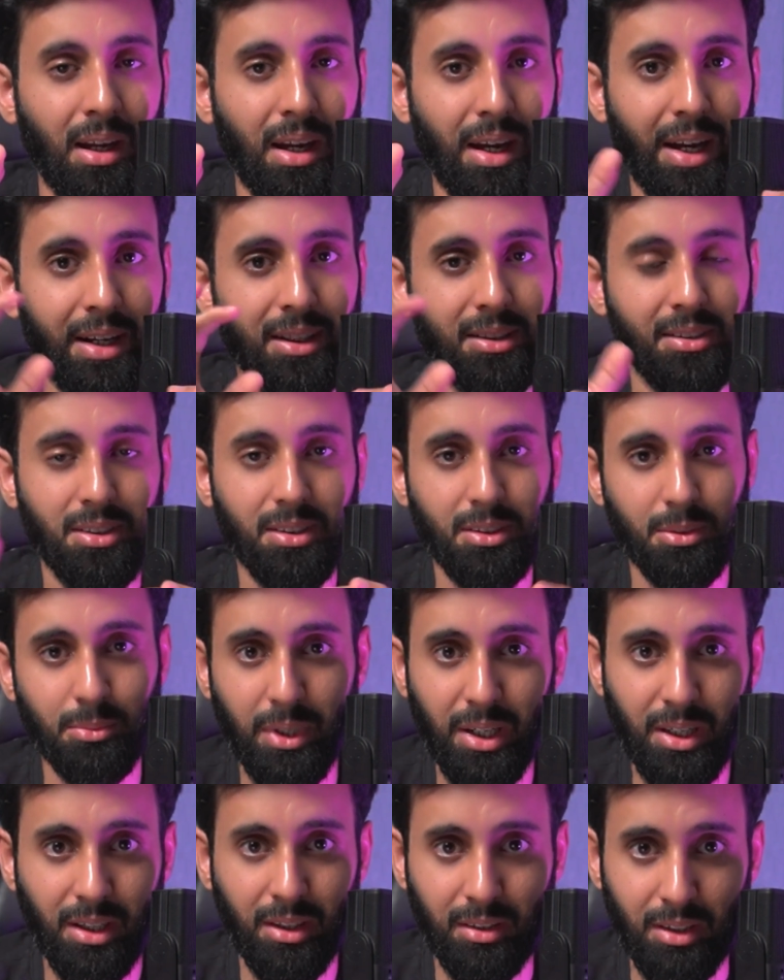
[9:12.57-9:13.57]
And it's just
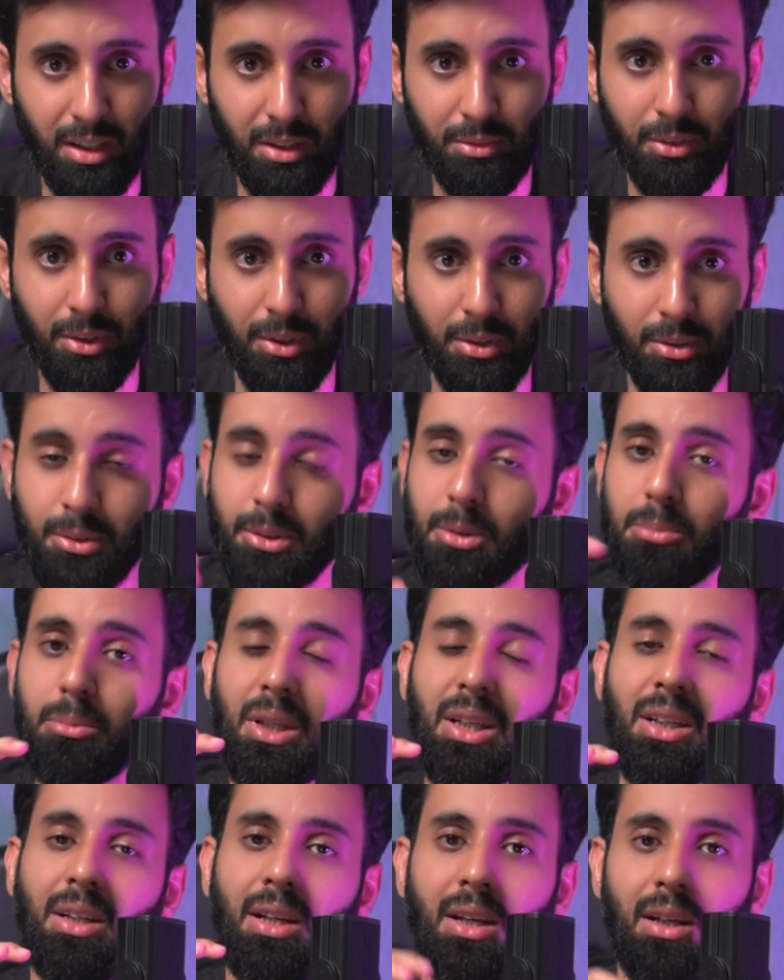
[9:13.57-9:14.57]
waiting there for you. So
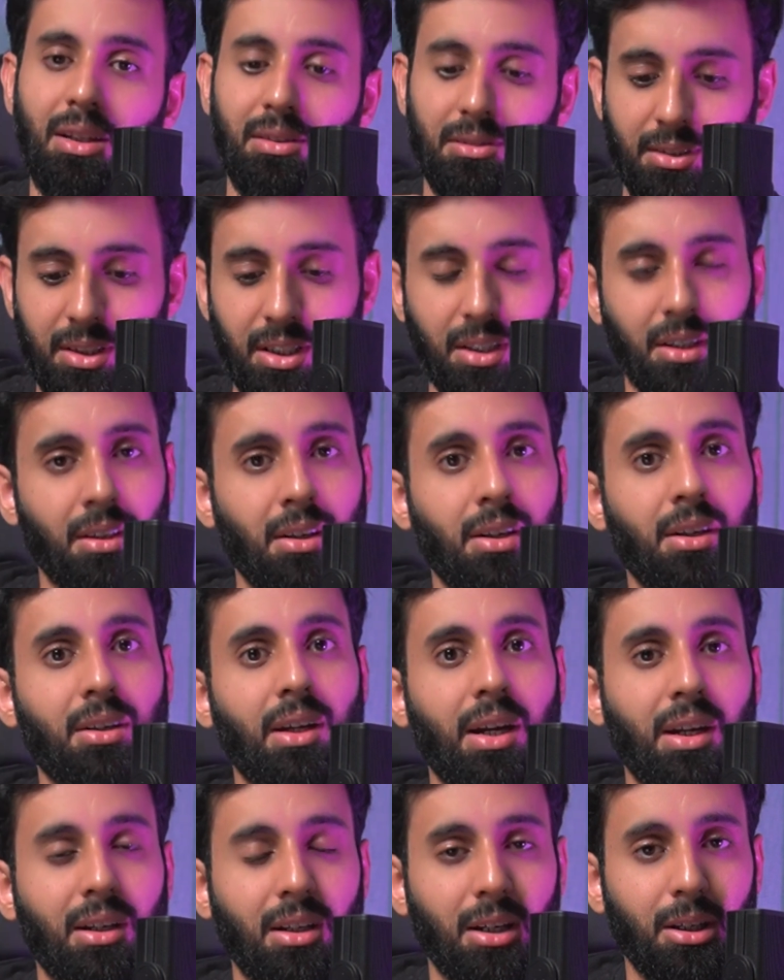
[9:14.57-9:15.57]
me sitting here
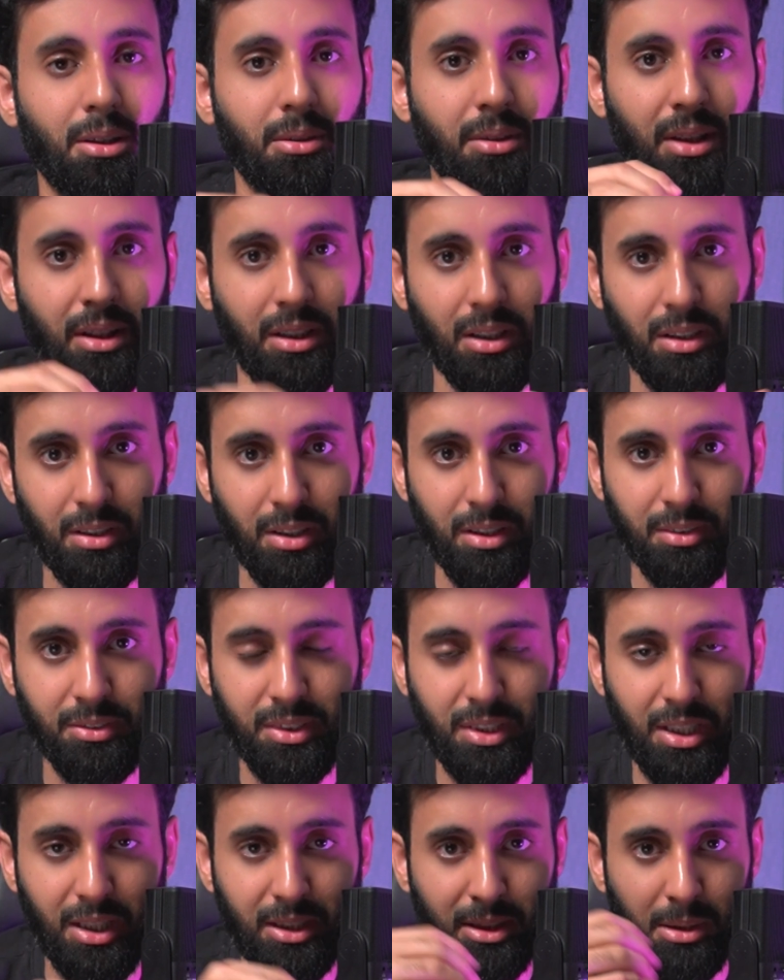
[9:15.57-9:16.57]
right now, taking a lot of
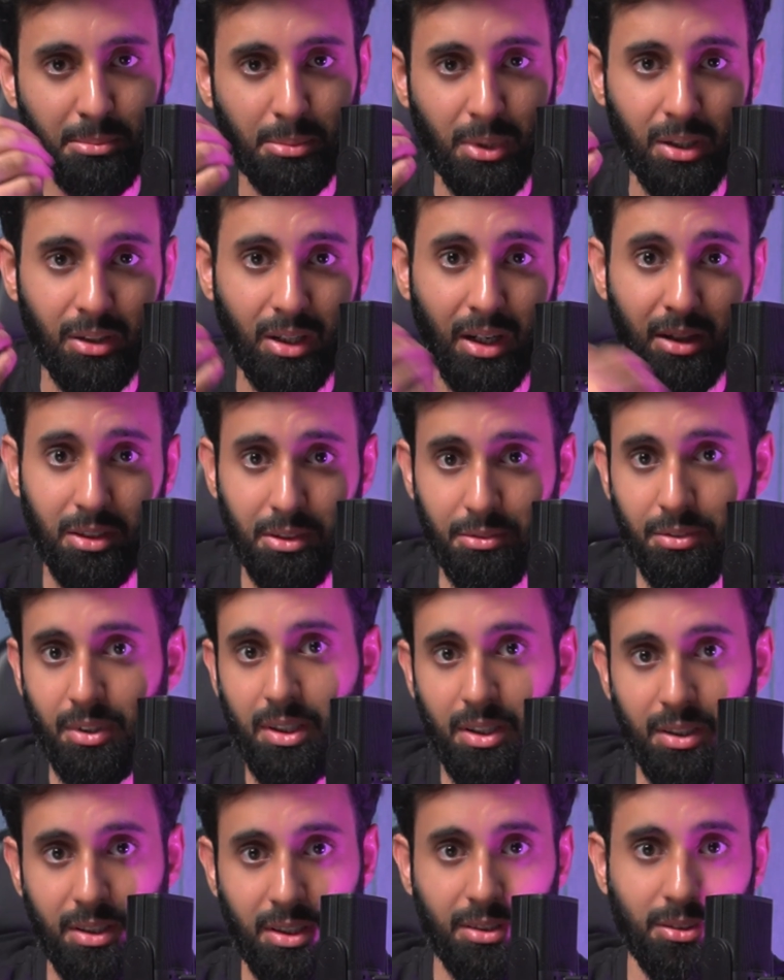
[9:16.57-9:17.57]
stress about how
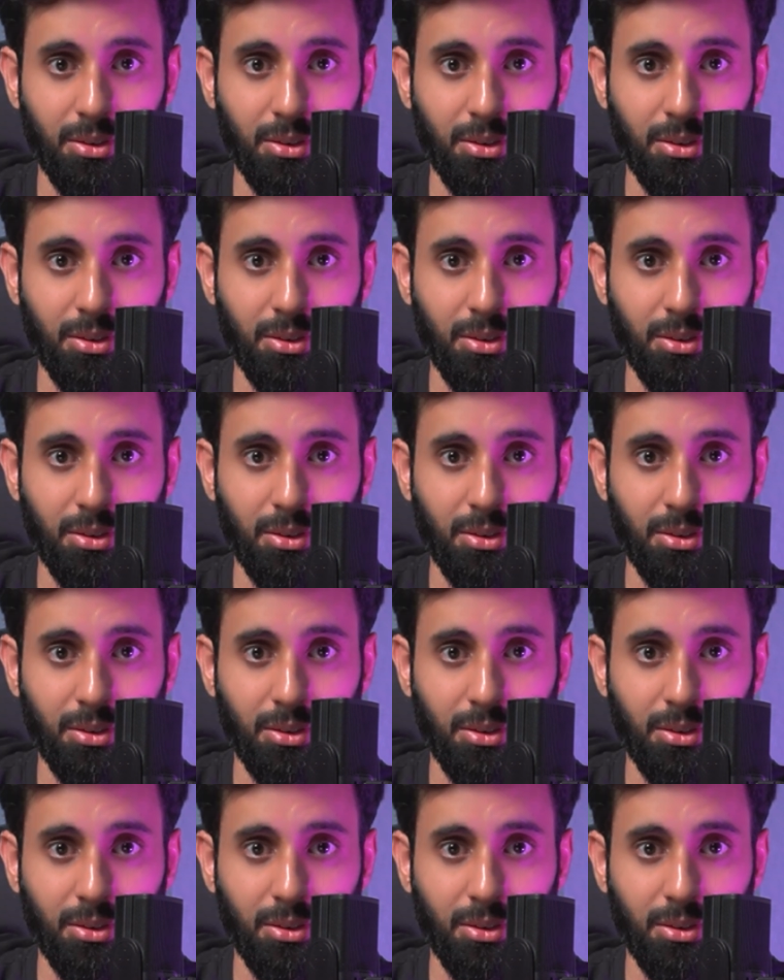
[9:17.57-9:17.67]
difficult